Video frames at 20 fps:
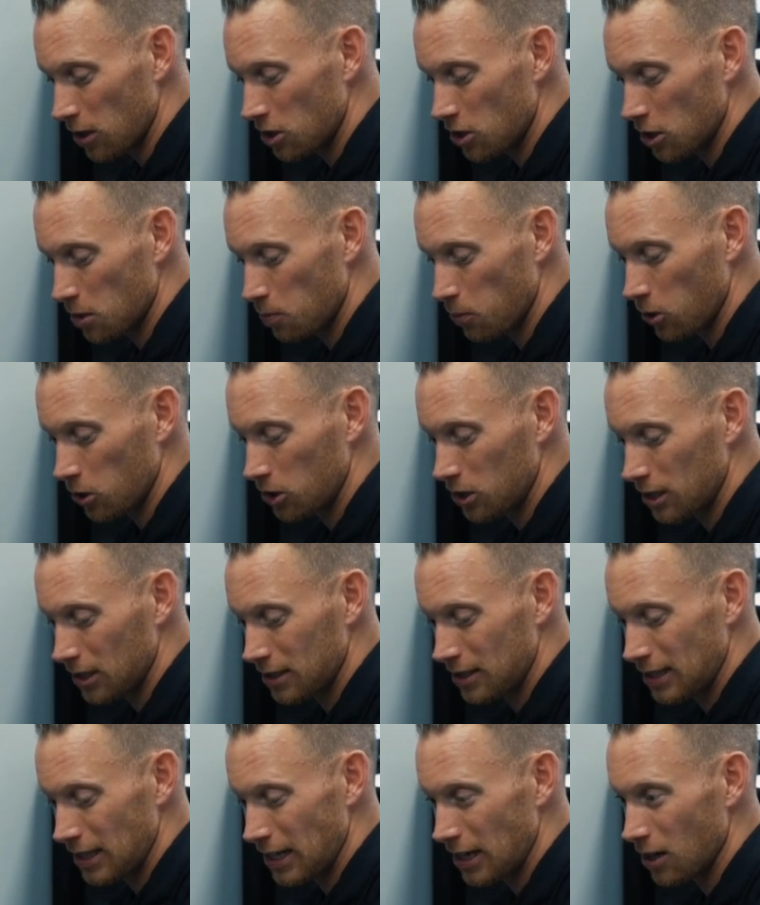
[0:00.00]
to just push
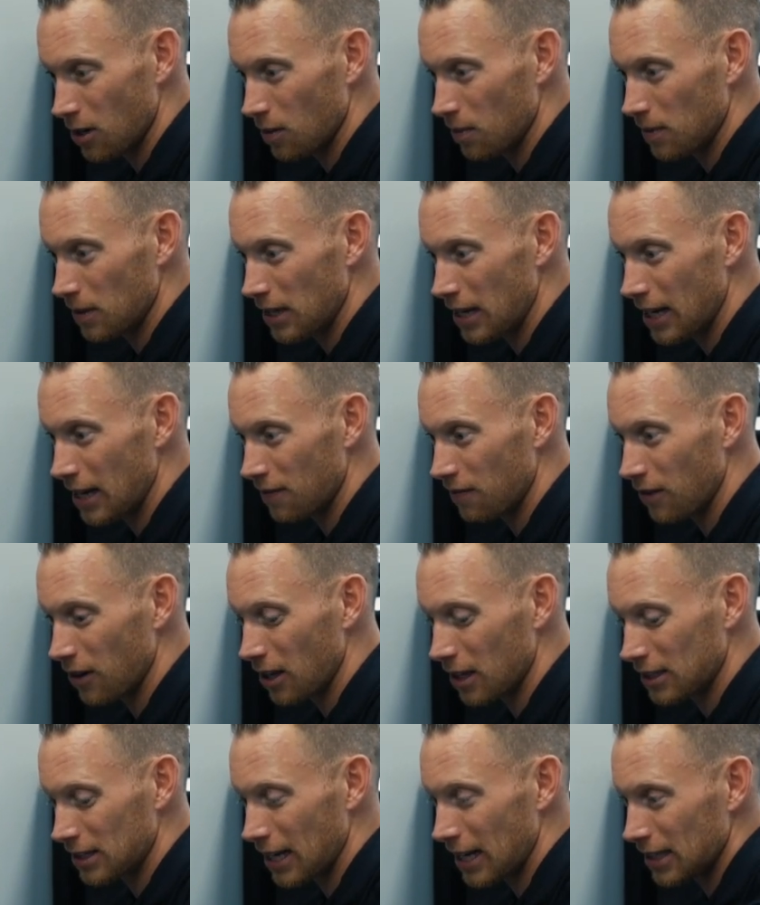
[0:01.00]
this knee up. Yeah, feel
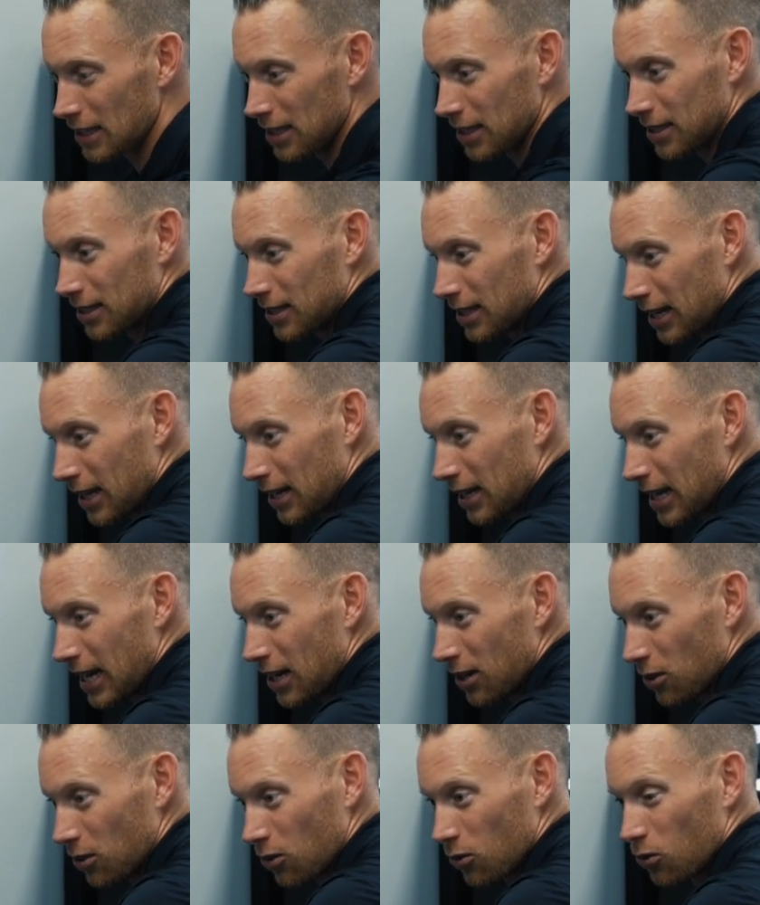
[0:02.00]
how tight this mm -hmm. like
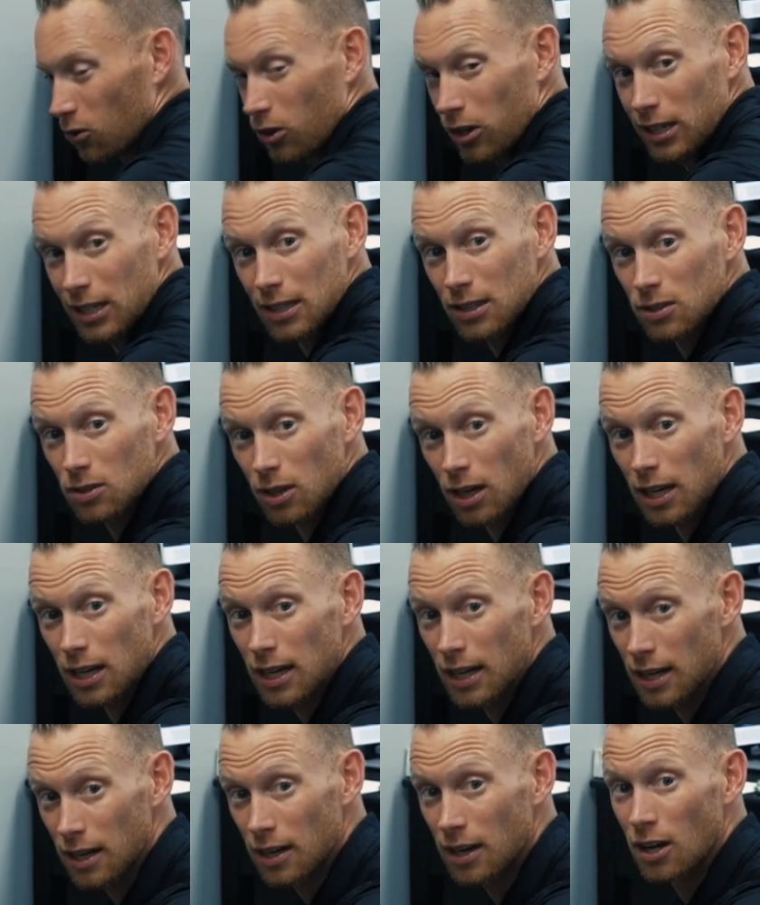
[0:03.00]
mm-hmm. inner groin yeah. is right
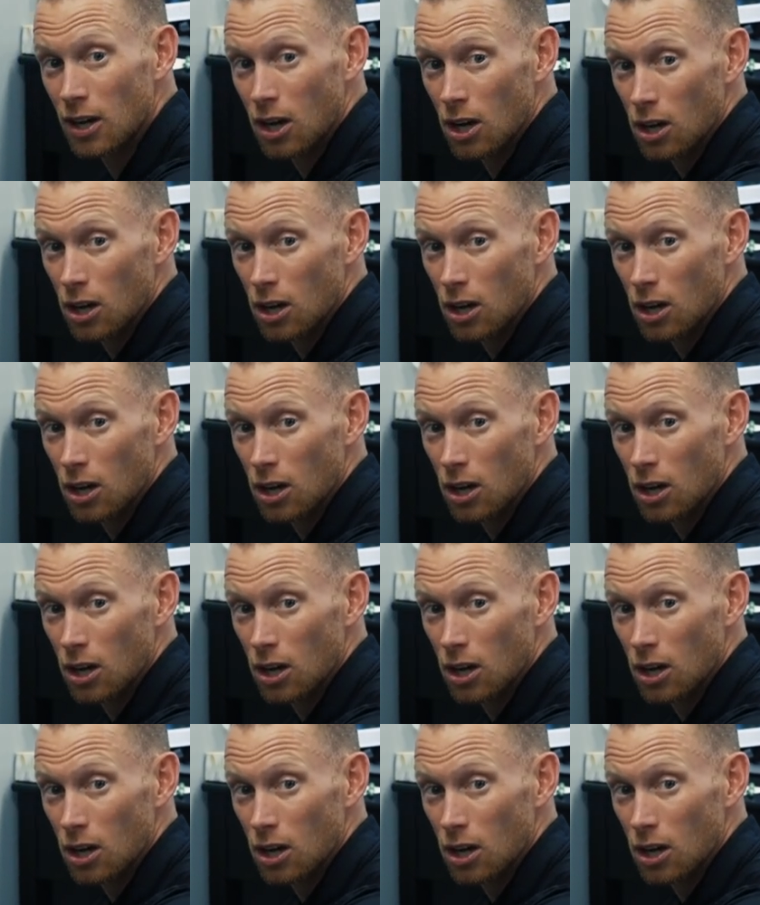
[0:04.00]
here.